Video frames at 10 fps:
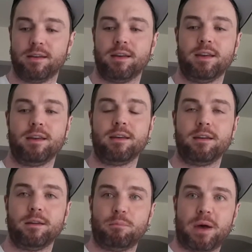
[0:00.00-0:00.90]

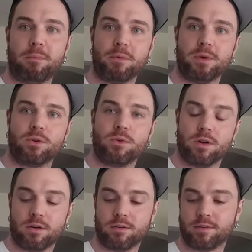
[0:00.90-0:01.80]
and peppermint
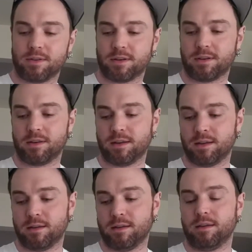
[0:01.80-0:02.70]
oil.
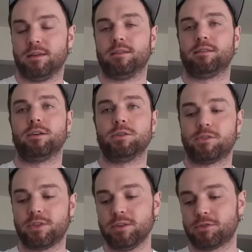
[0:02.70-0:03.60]
So
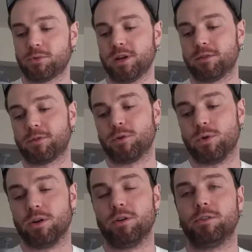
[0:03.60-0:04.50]
it's these three different
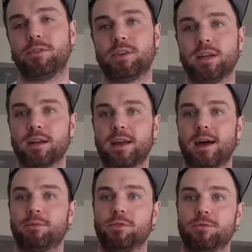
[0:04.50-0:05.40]
oils in a
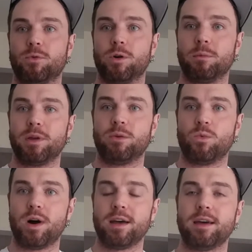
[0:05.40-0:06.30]
capsule form,
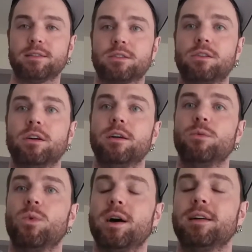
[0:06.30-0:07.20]
and why that's good
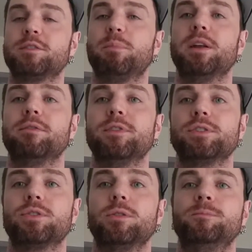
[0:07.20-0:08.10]
and why that's
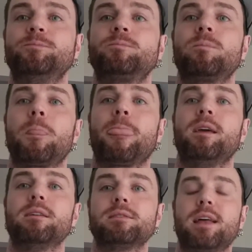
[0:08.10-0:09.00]
beneficial
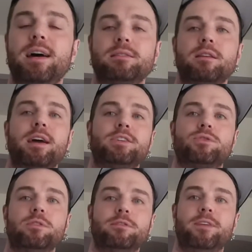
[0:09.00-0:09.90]
is it has a
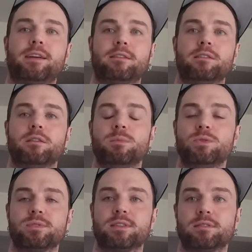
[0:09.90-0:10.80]
natural effect on the
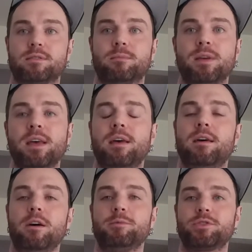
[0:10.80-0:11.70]
immune system.
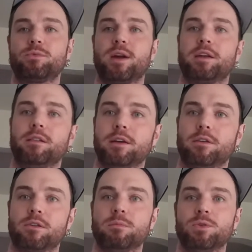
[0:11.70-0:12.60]
It helps to regulate
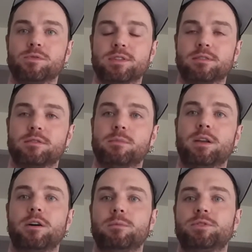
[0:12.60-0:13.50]
your immune system.
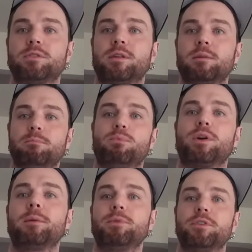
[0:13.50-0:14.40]
It helps to
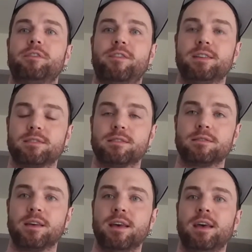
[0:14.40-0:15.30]
bring up your
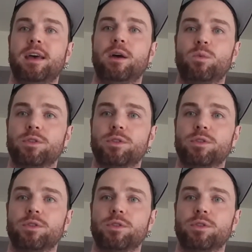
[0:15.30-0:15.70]
defenses, and when